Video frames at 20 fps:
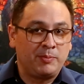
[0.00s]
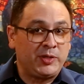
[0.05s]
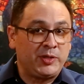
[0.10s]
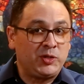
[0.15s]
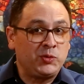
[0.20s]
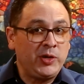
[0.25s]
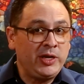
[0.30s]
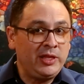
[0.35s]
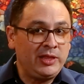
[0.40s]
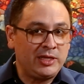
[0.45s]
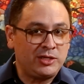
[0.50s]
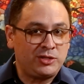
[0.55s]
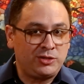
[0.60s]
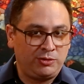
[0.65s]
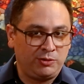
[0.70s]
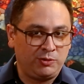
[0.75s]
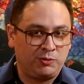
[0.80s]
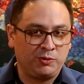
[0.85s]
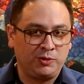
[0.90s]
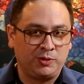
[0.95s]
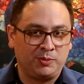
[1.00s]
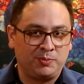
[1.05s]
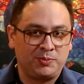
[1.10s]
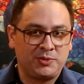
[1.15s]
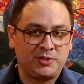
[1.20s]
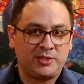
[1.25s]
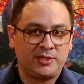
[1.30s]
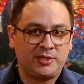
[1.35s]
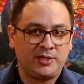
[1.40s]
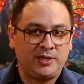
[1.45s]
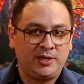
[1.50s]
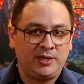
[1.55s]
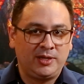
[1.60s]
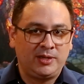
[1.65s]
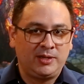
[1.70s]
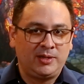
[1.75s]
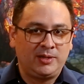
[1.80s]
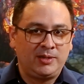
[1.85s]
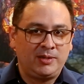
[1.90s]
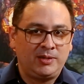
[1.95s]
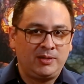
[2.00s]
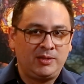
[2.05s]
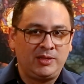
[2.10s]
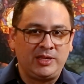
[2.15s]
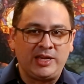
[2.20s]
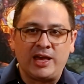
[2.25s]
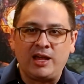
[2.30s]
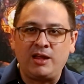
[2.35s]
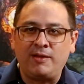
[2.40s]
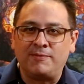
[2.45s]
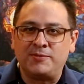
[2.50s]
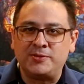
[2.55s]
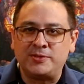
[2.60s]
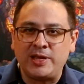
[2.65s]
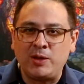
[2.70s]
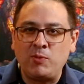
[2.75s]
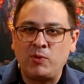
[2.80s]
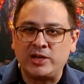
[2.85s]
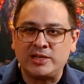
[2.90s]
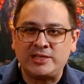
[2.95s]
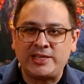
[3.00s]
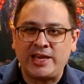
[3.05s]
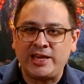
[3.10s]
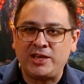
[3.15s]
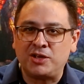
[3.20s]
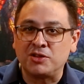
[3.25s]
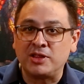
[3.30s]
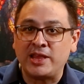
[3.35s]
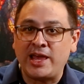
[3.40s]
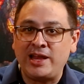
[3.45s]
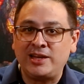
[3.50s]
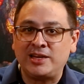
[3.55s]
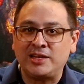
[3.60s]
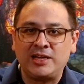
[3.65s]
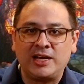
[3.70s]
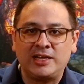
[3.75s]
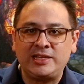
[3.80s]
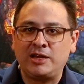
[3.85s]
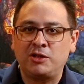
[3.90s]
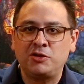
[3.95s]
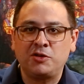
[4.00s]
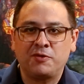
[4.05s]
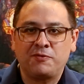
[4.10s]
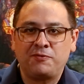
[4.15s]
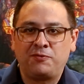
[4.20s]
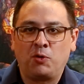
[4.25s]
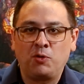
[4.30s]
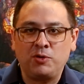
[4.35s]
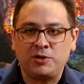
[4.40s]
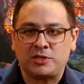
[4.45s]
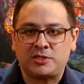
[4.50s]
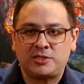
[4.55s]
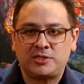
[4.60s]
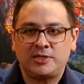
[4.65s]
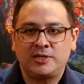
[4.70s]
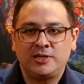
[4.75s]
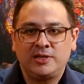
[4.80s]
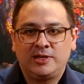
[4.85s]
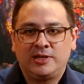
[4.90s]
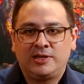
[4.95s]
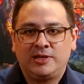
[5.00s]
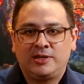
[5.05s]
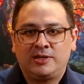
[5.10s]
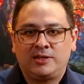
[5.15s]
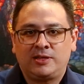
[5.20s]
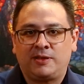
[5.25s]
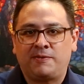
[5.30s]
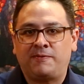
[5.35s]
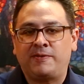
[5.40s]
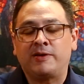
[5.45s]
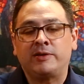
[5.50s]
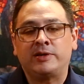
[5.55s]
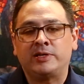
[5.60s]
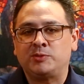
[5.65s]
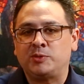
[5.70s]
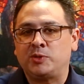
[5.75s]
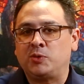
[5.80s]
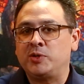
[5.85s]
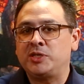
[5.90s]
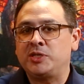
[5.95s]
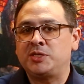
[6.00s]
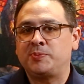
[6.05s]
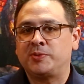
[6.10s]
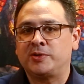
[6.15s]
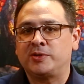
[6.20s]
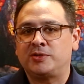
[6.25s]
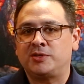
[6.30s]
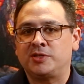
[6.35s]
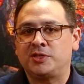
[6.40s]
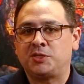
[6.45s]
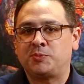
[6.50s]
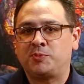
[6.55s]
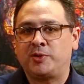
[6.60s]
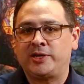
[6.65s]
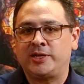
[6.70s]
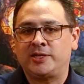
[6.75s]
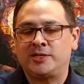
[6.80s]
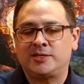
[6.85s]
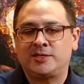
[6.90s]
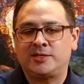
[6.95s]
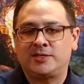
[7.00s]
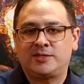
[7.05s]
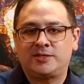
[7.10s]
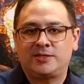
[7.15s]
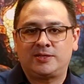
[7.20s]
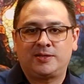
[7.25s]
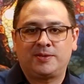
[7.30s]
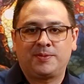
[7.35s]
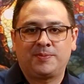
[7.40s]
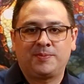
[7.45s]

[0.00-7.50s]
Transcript: between these 2 groups. The elves, they want to take your land and cut down your forest, the fairies would whisper to the Spriggans.